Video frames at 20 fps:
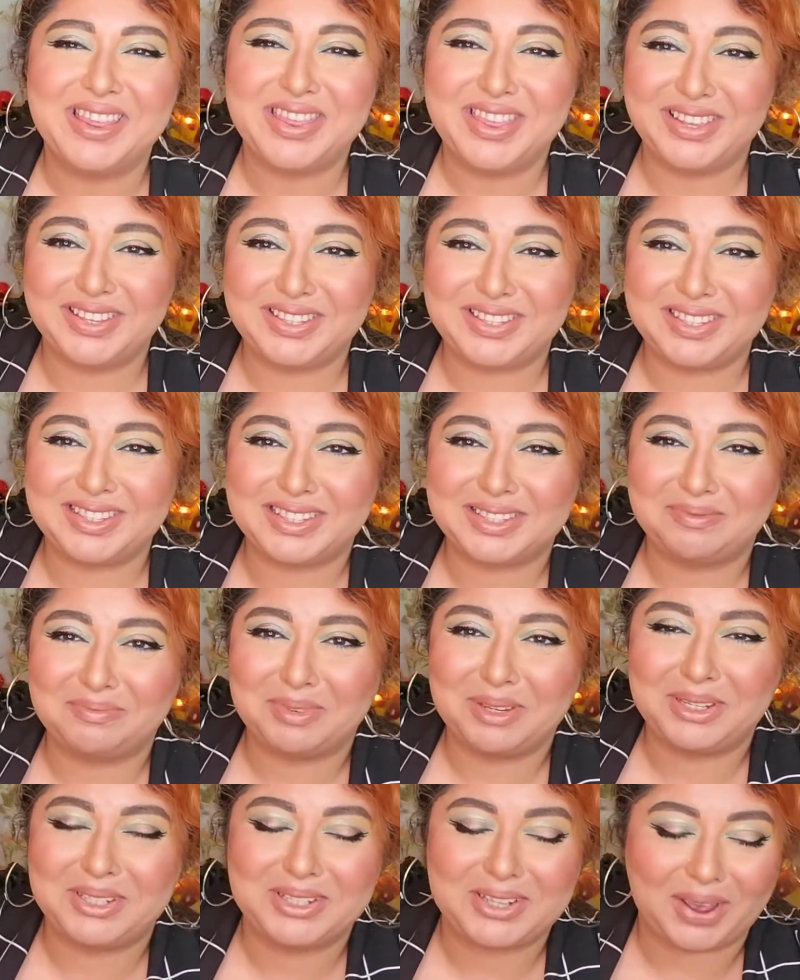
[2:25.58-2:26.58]
This is a
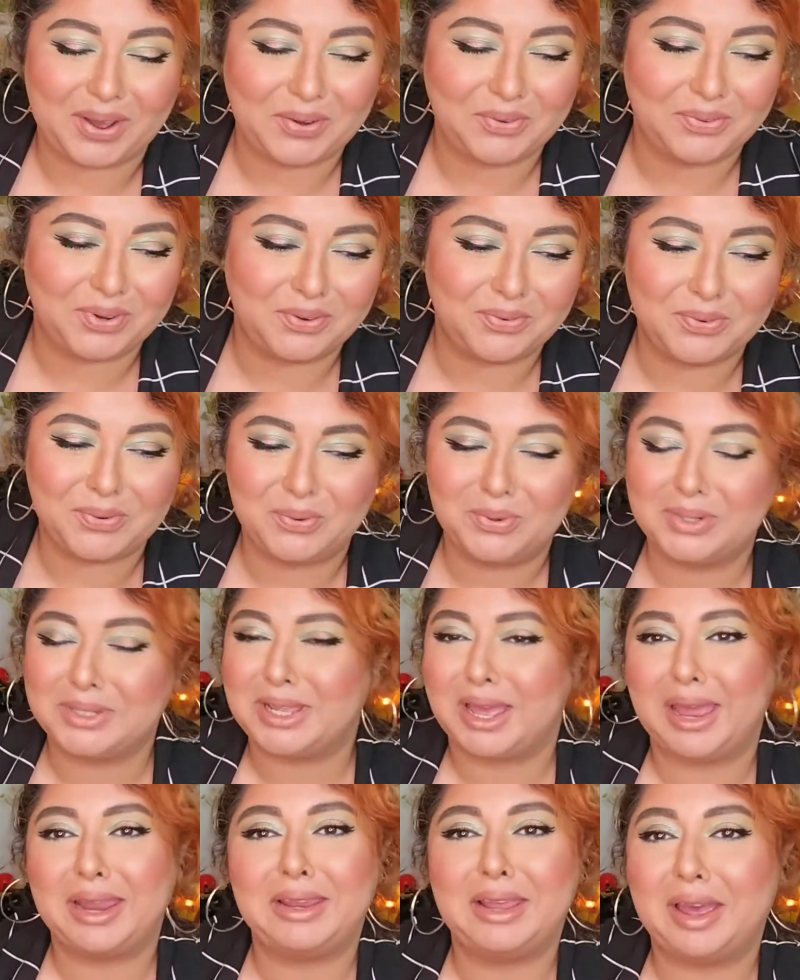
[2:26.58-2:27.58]
beach outfit. Of course,
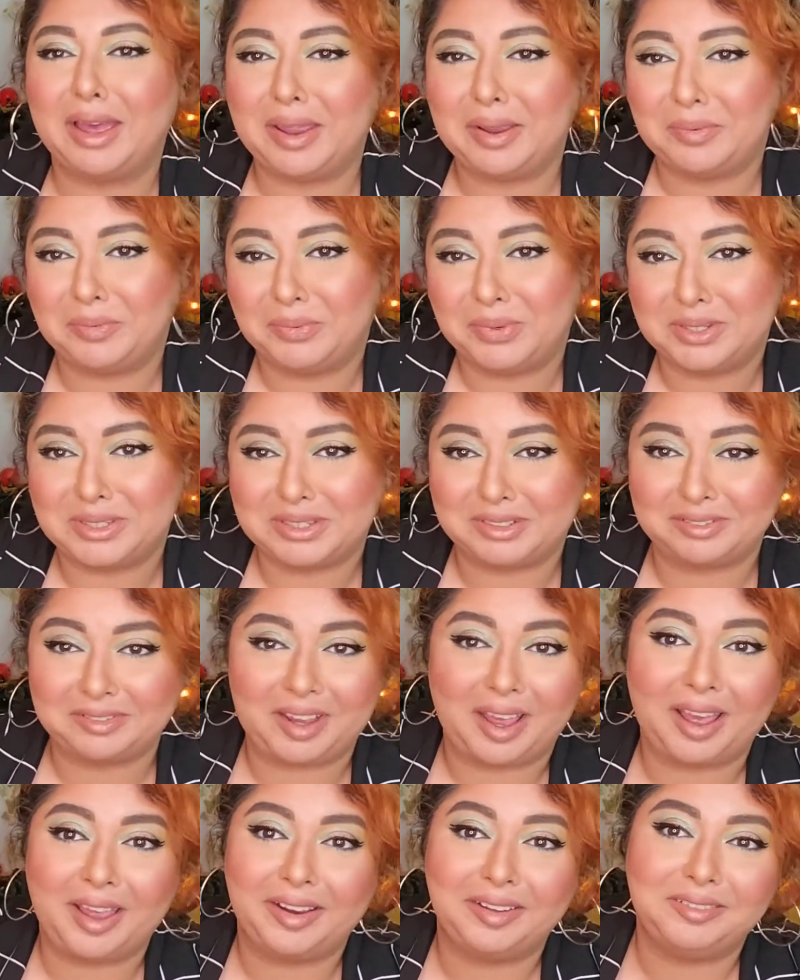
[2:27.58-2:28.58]
I, I wasn't,
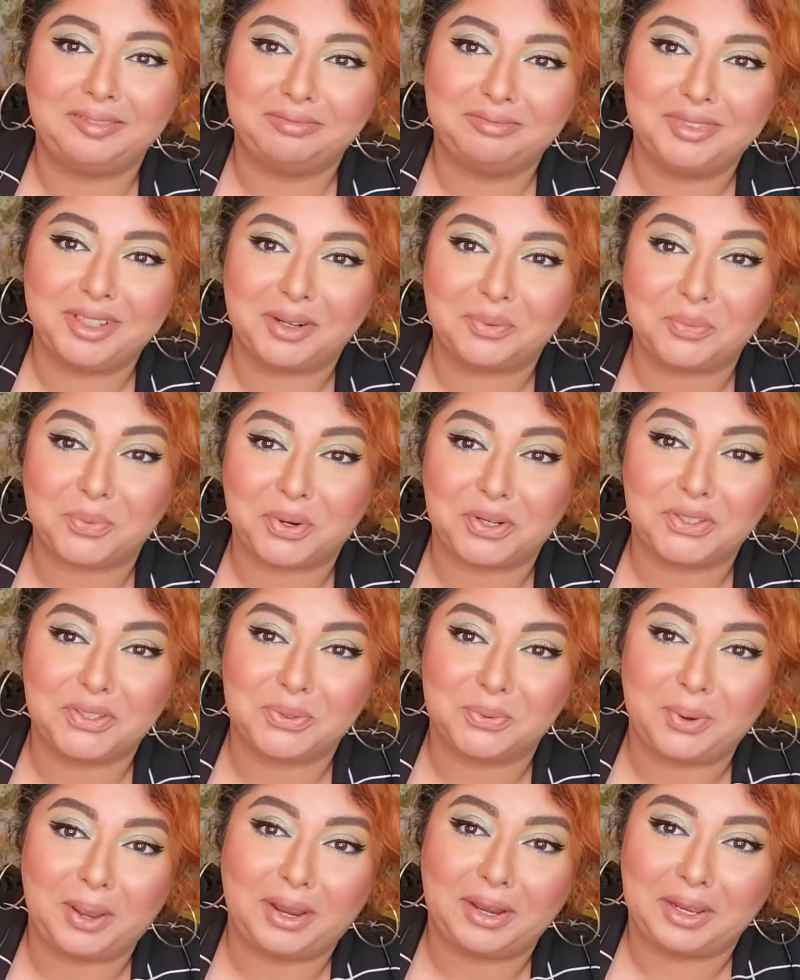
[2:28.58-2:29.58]
I didn't want
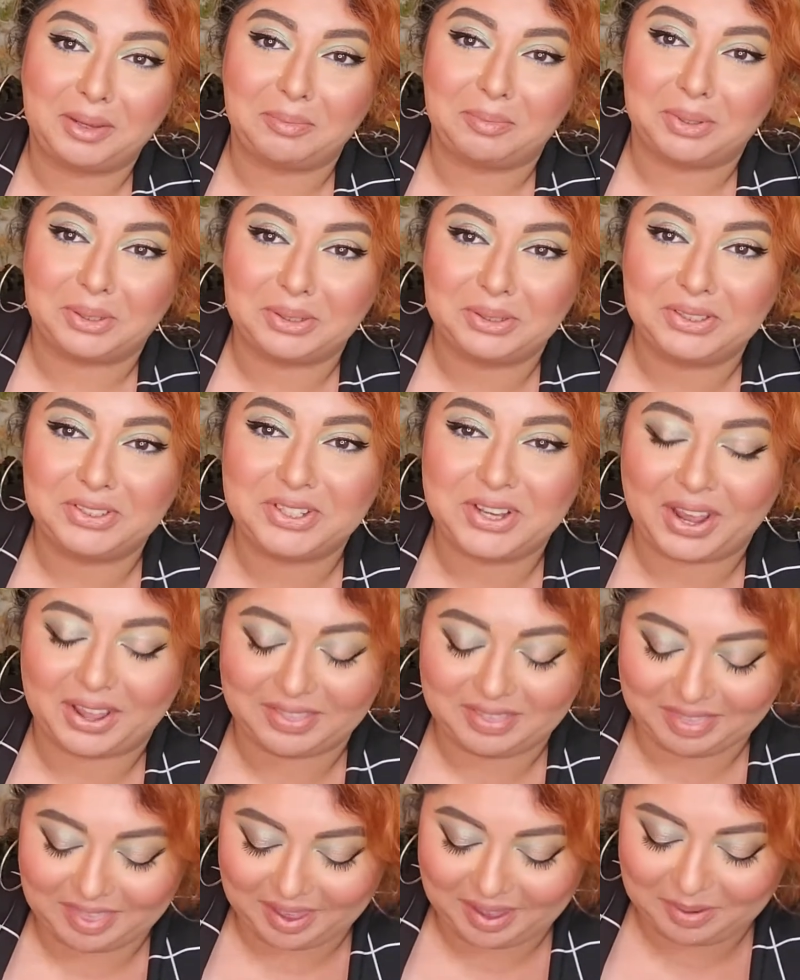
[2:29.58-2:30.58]
to any beach
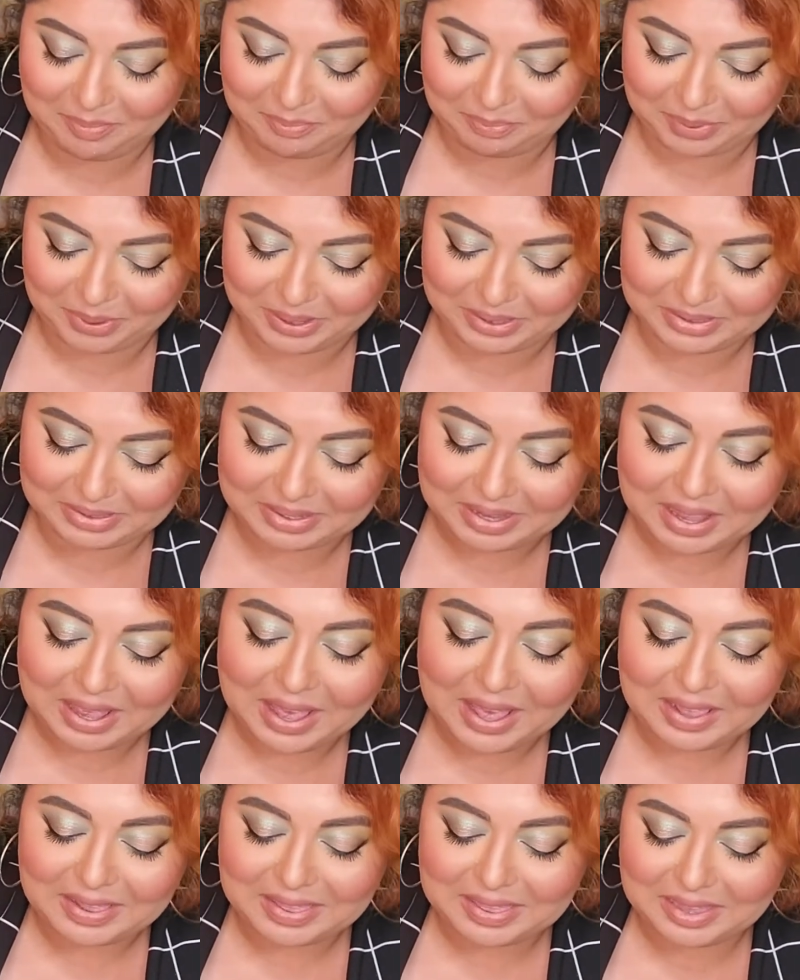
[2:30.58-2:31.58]
that day, but
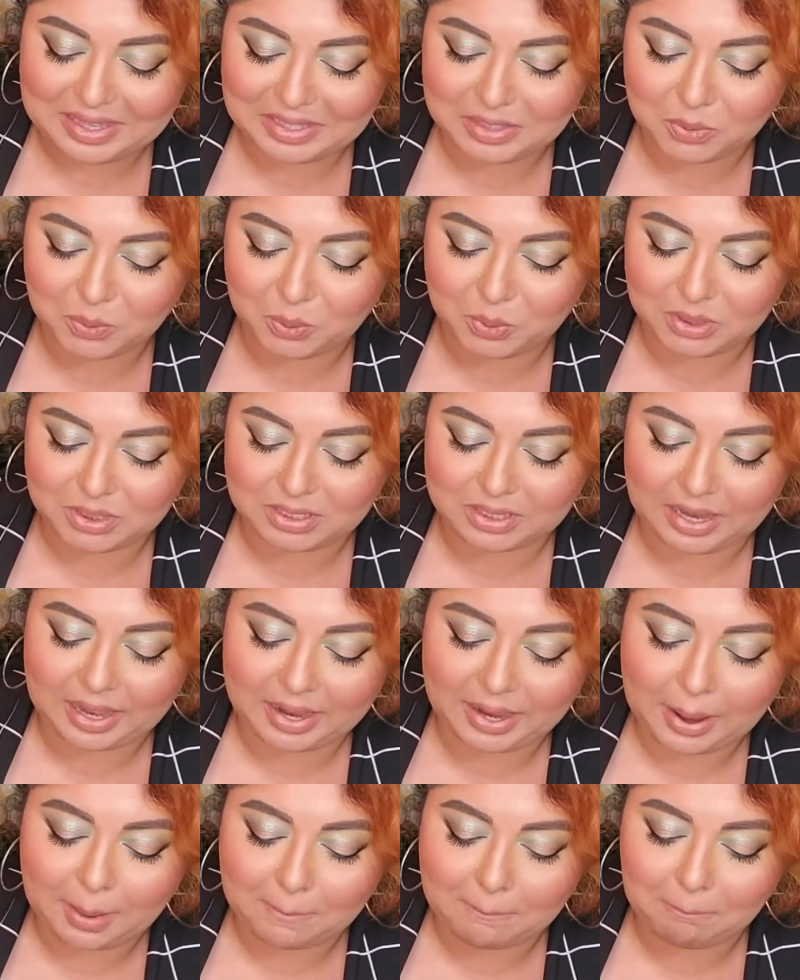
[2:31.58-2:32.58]
this was
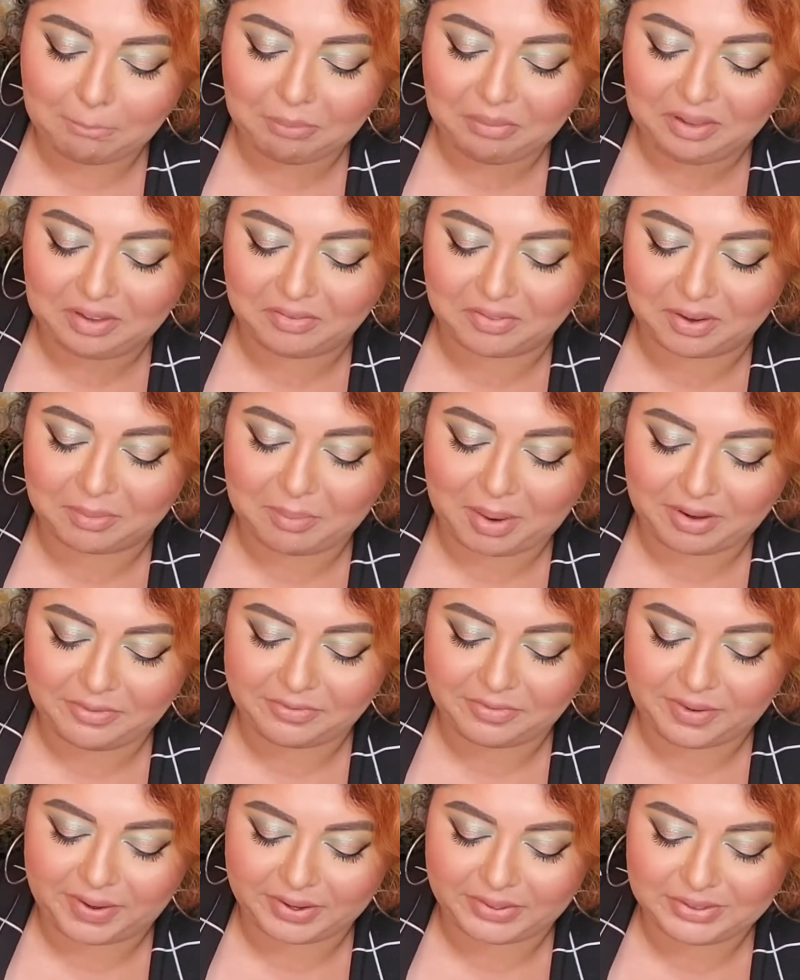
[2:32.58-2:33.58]
like living my
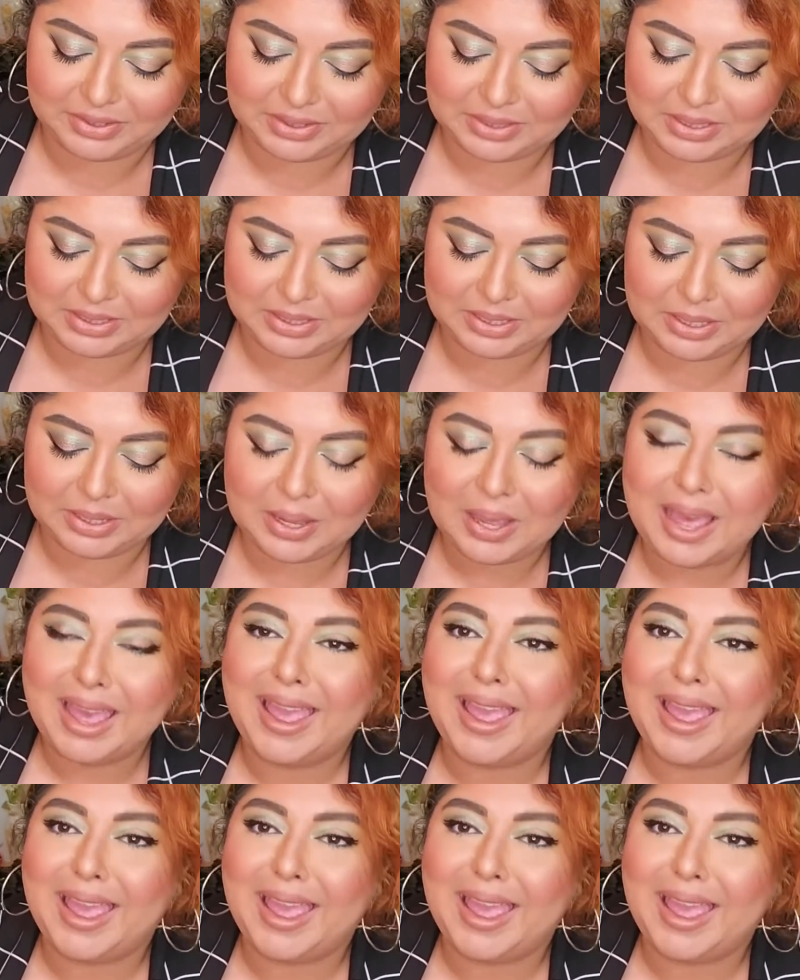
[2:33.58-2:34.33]
fantasy.